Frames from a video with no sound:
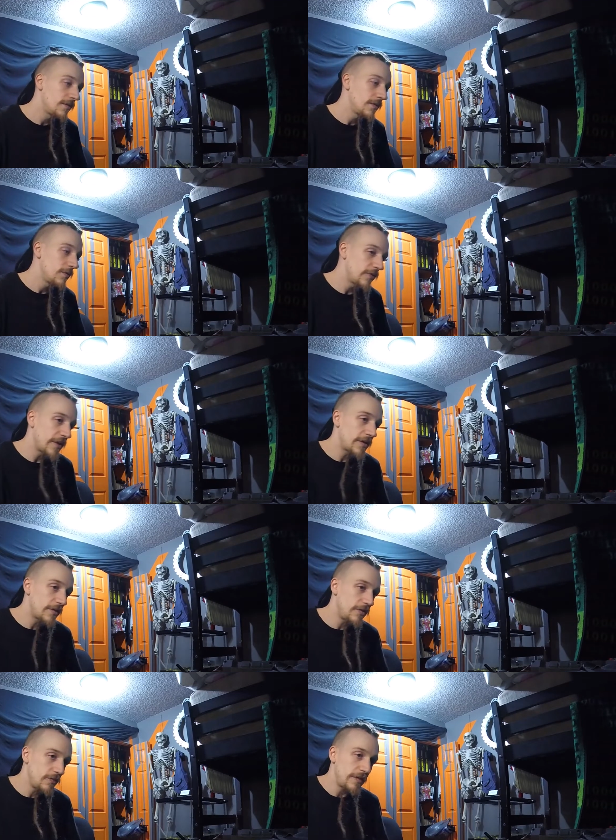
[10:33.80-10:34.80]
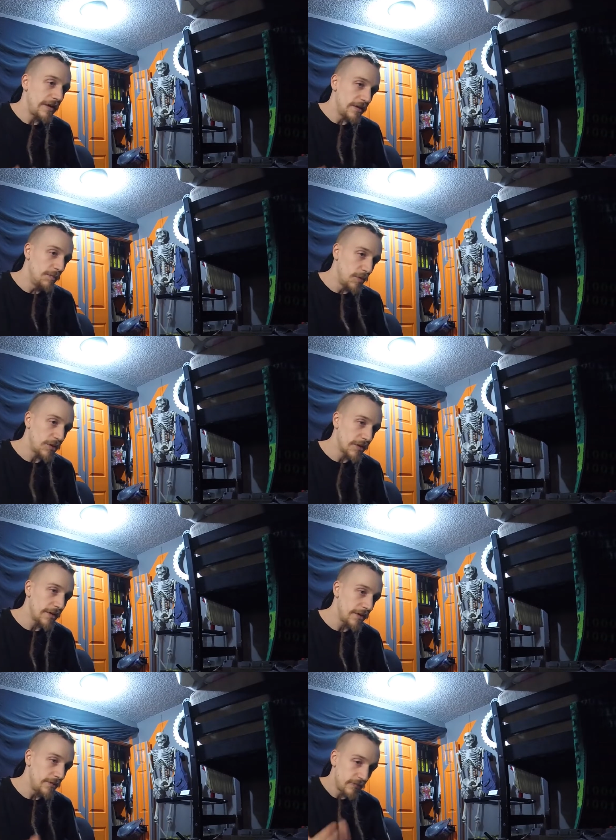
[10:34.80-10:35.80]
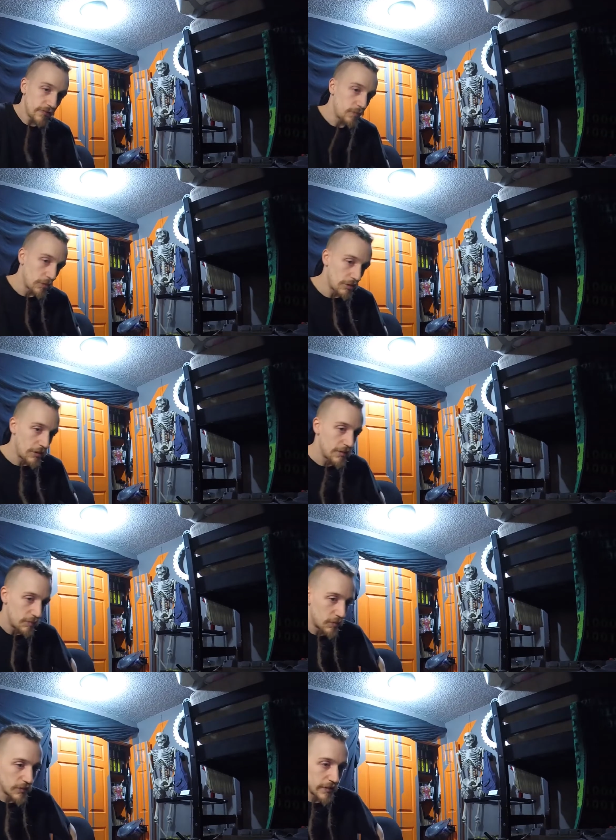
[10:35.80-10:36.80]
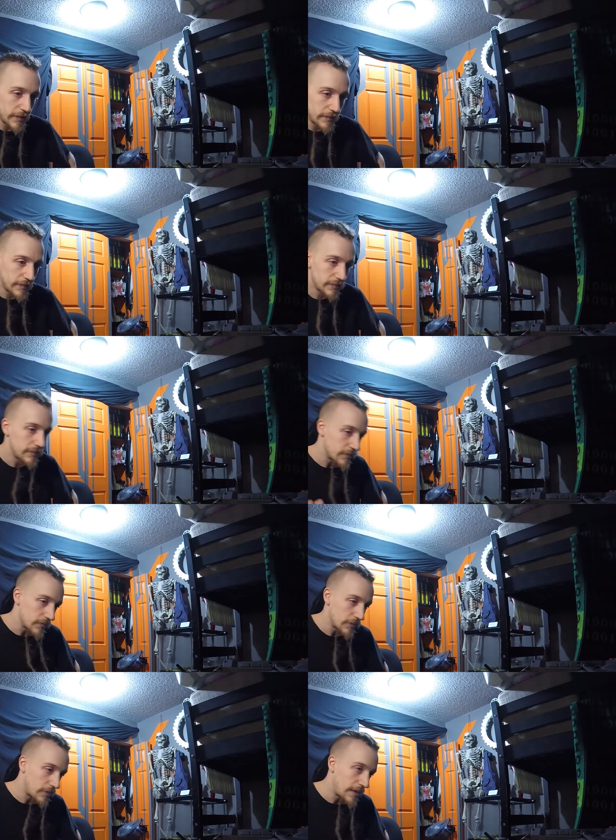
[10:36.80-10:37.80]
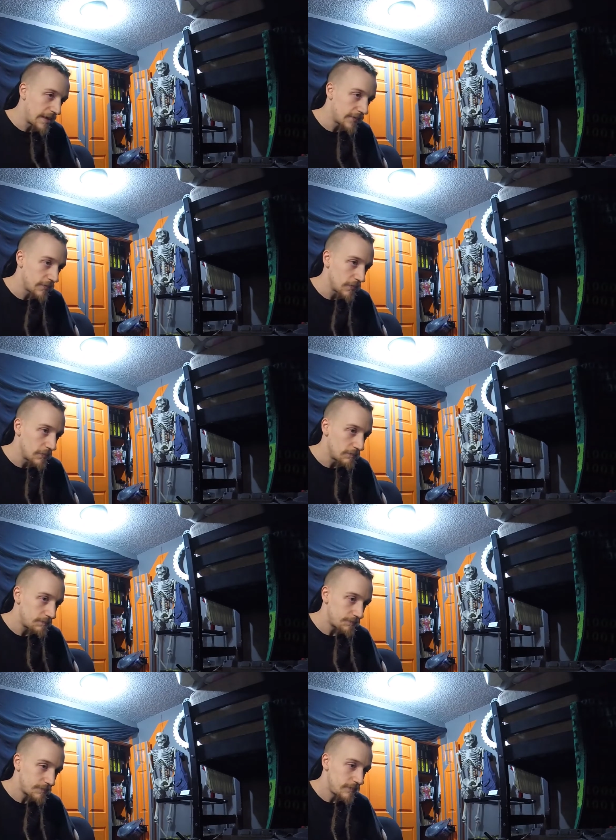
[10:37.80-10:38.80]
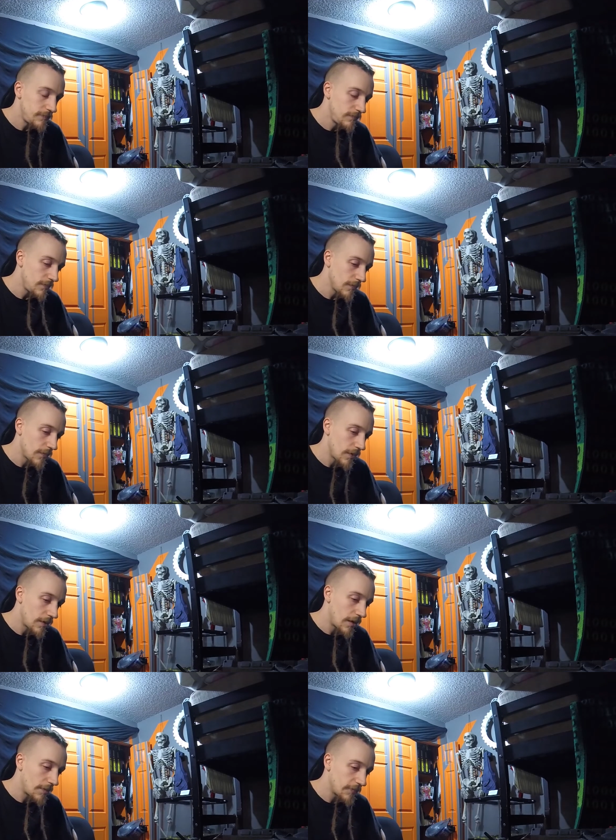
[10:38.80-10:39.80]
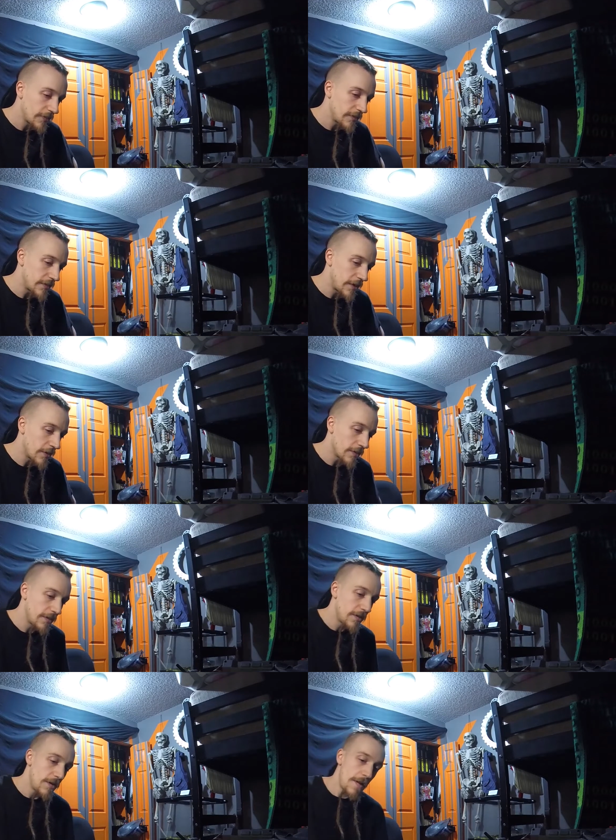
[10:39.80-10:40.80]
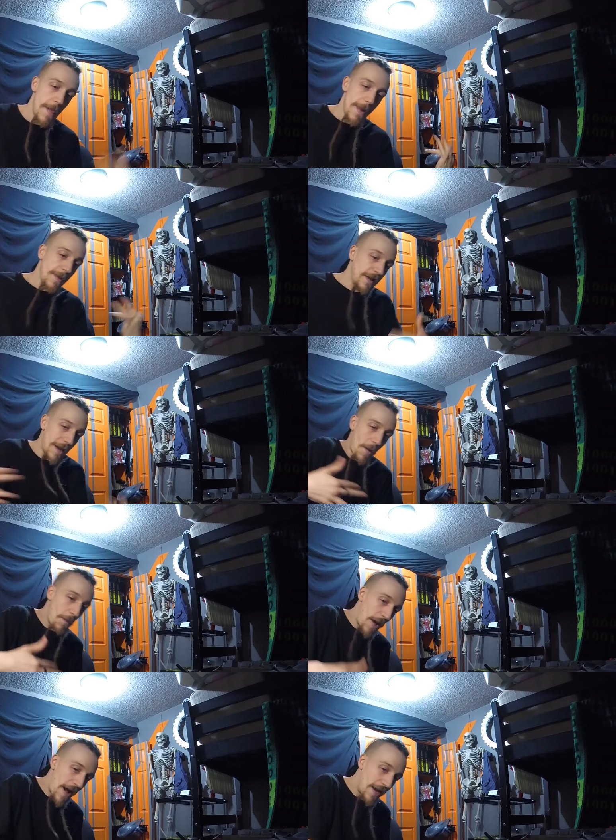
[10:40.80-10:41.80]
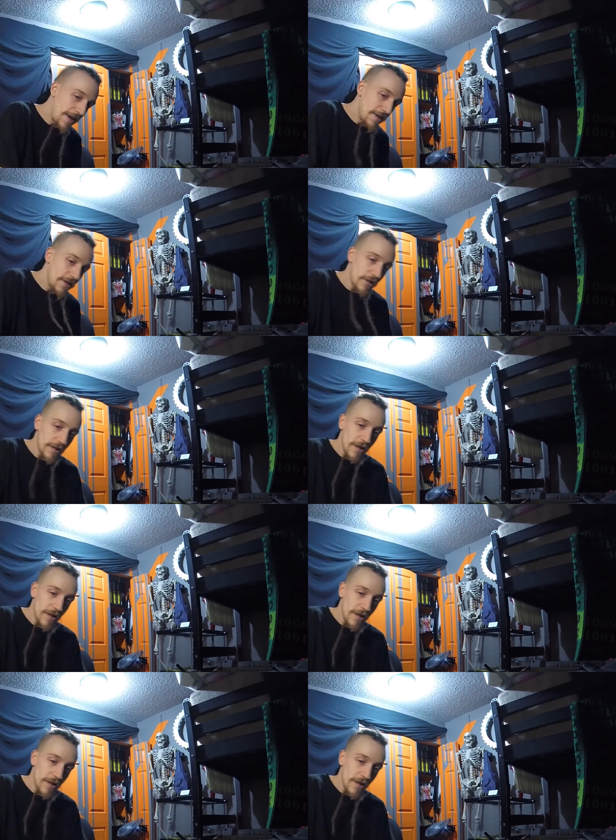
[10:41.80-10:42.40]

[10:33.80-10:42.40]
It was like you take the booklet and you just work on the booklet in the little classroom. And I was sitting there and it came up behind and